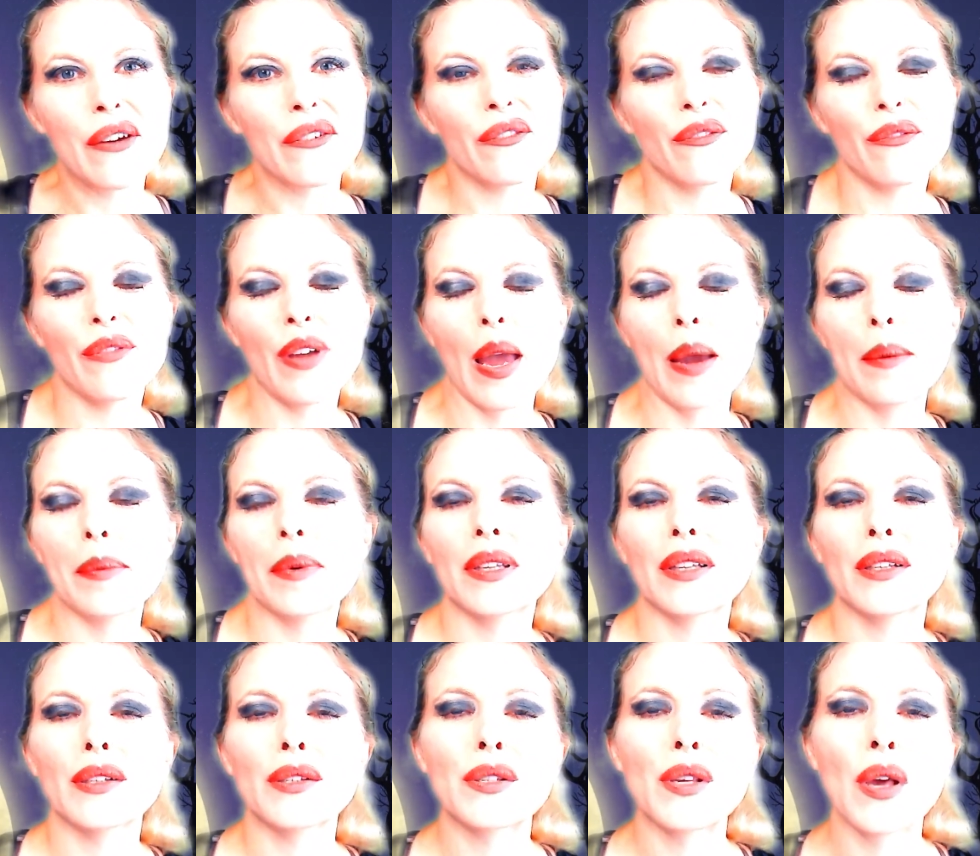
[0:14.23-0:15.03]

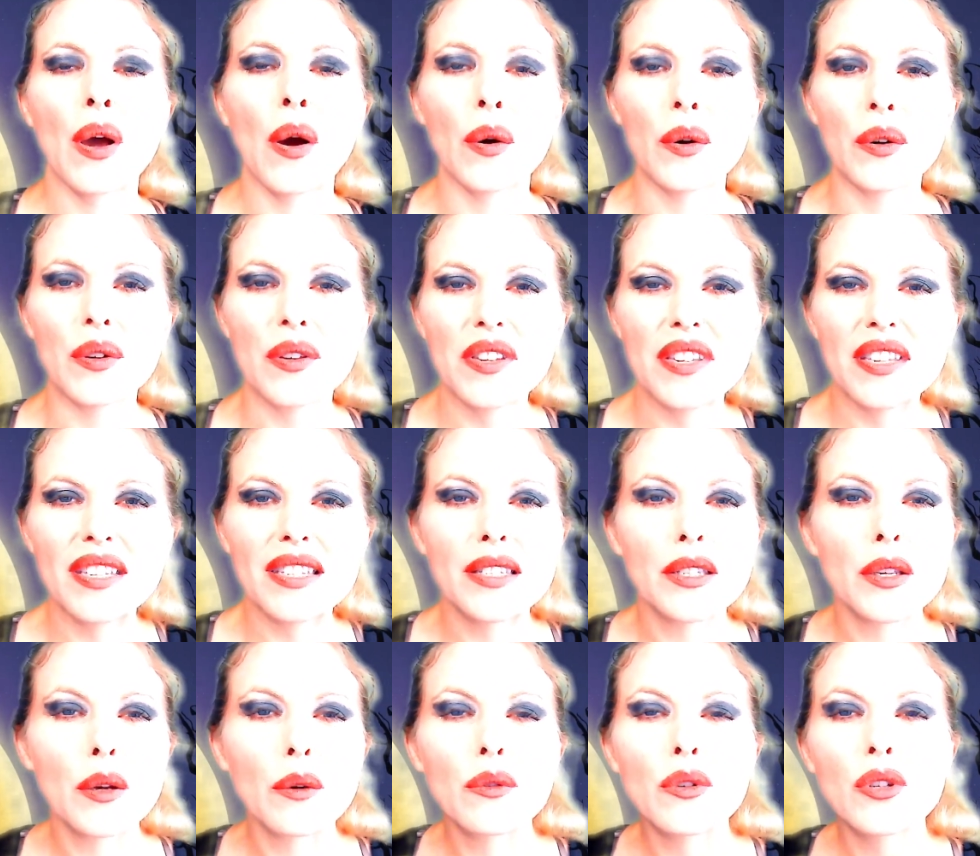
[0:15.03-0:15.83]
fabulous hosts,
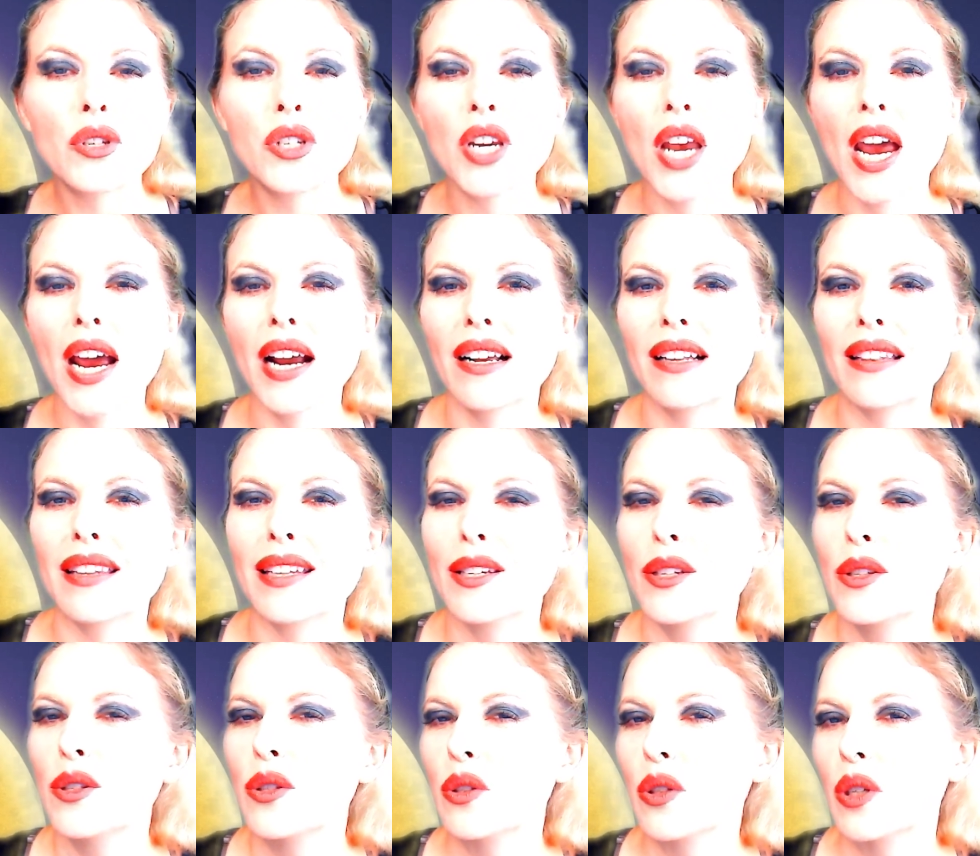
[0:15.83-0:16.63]
so check the
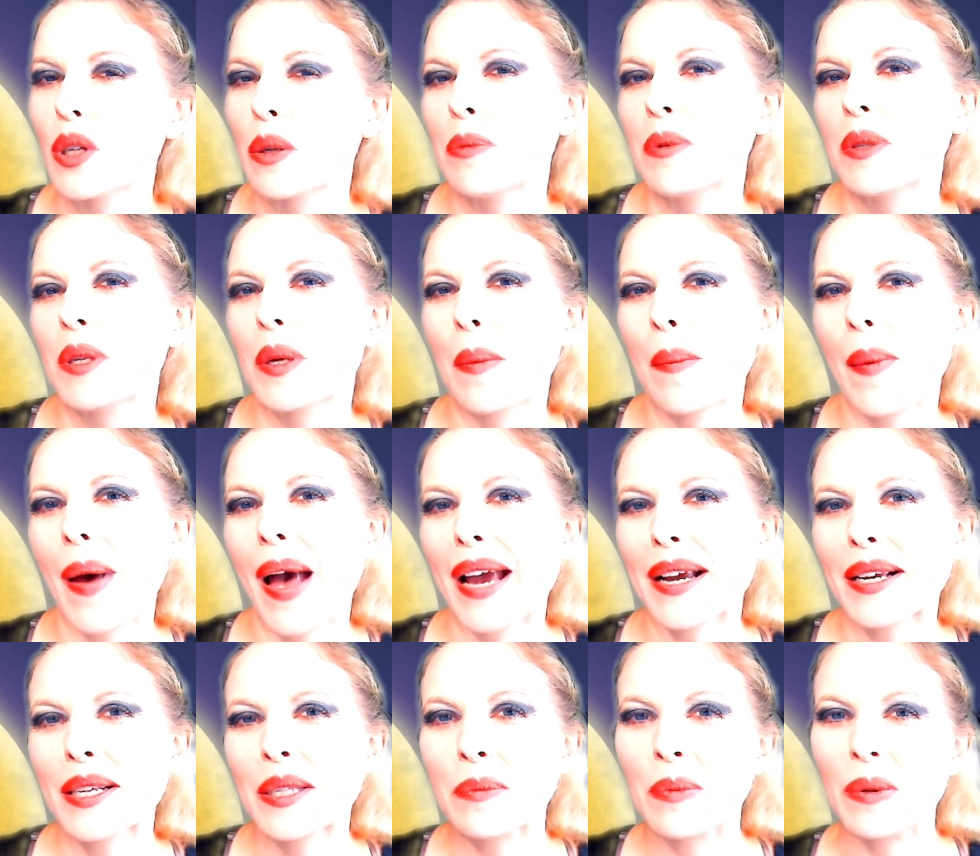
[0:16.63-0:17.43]
description
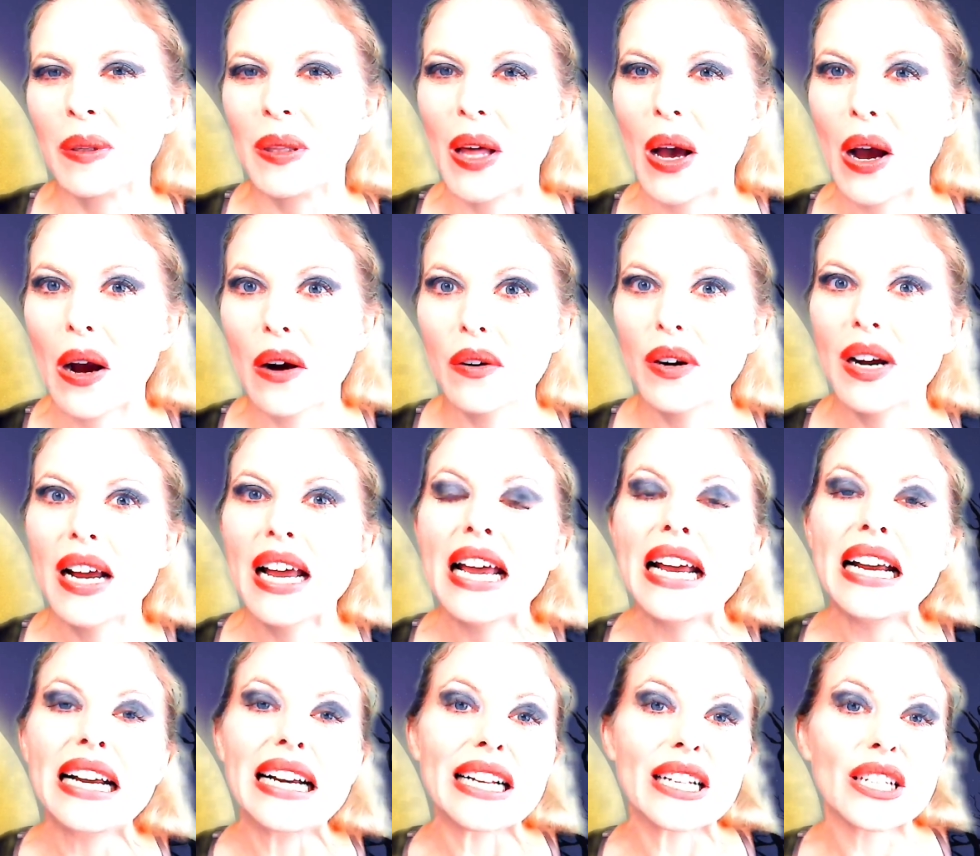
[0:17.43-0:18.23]
box below
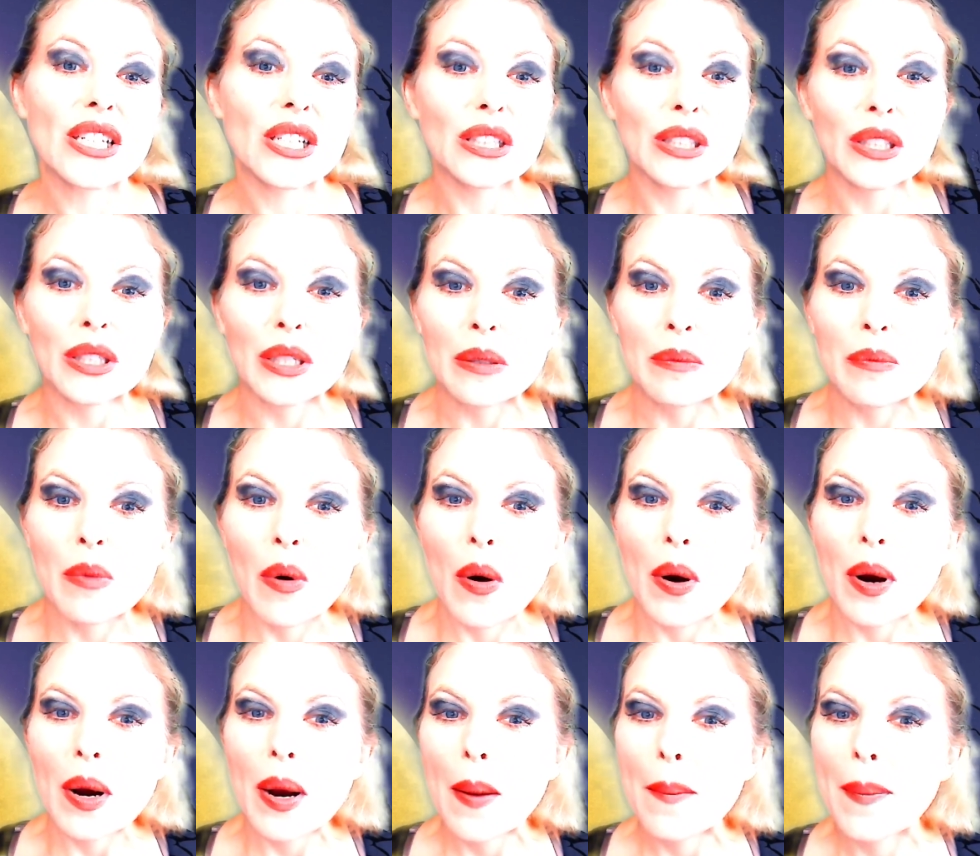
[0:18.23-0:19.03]
to learn
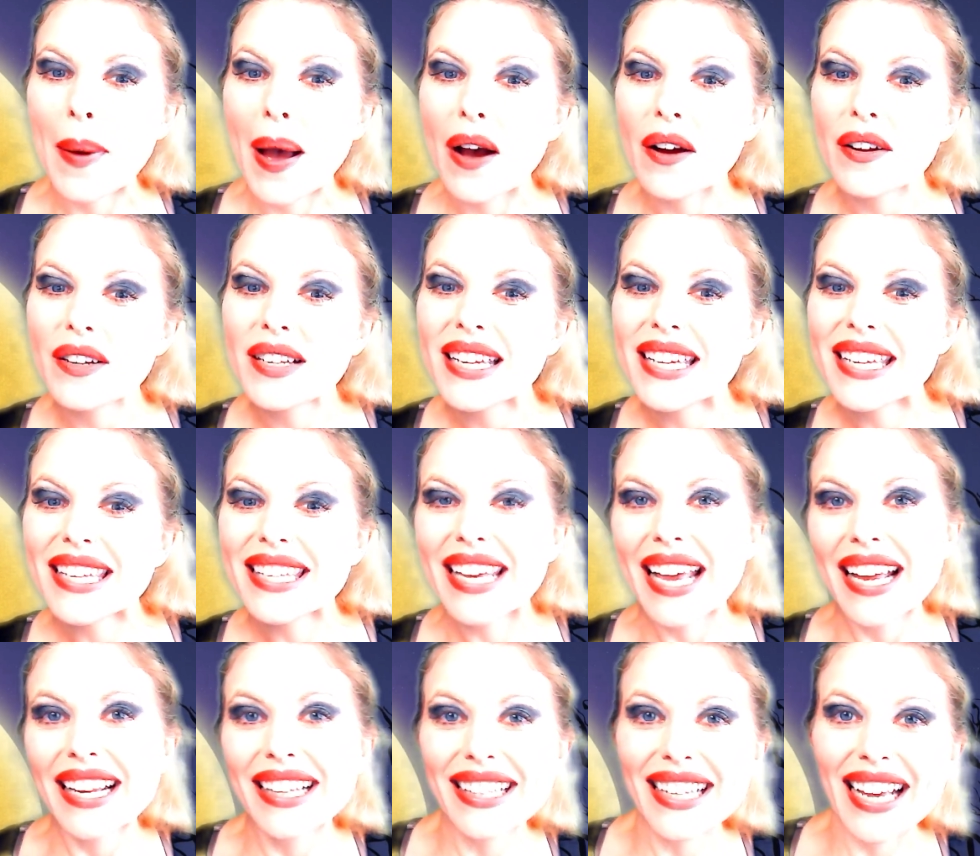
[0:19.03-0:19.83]
more about
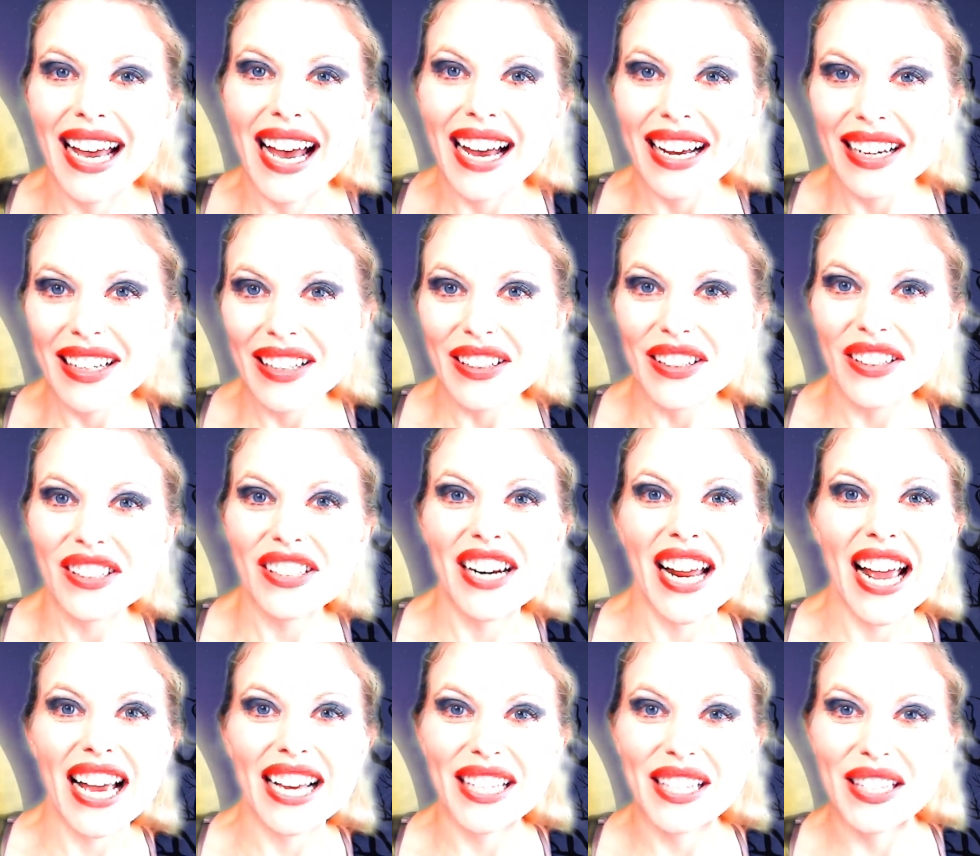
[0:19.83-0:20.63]
Yetka
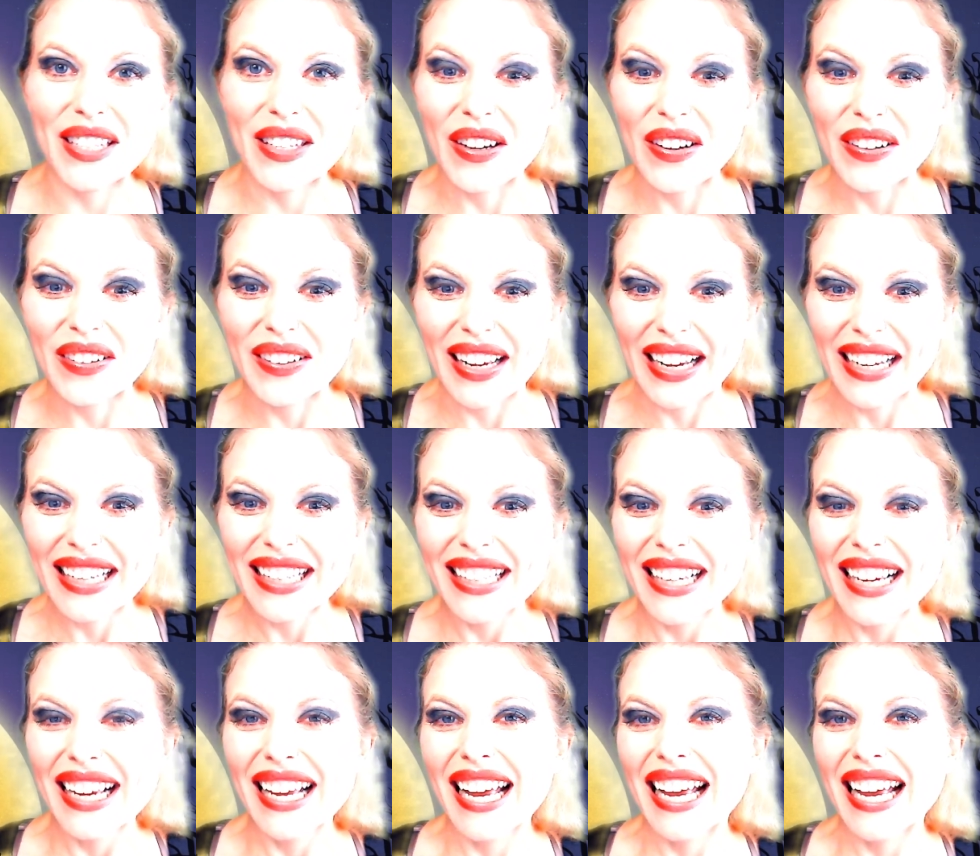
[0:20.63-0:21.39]
Creazione,